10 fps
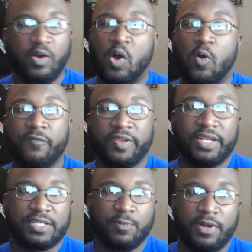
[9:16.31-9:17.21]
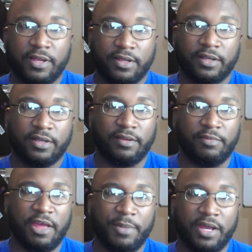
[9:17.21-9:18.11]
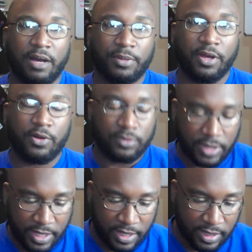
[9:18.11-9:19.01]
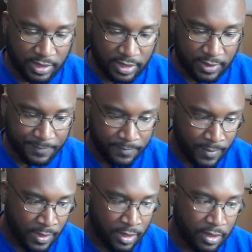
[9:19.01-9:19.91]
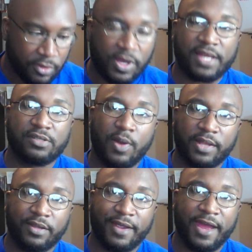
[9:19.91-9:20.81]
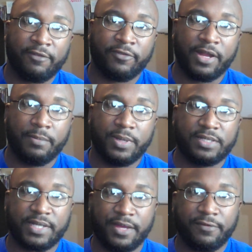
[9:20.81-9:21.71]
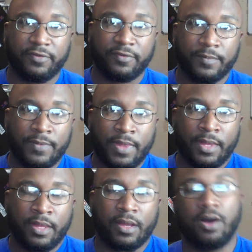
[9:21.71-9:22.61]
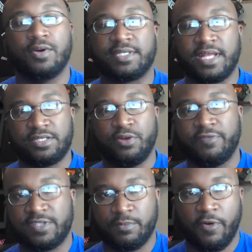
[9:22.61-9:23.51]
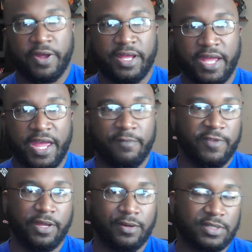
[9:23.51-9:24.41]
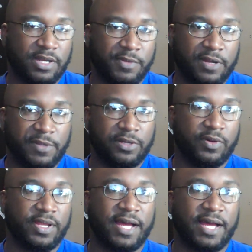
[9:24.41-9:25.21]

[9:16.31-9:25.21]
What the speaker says: Hopefully this one will let me upload, and you guys go out there, have fun, and be safe. Oh, and stay tuned for some more in-game videos that I'm going to be doing.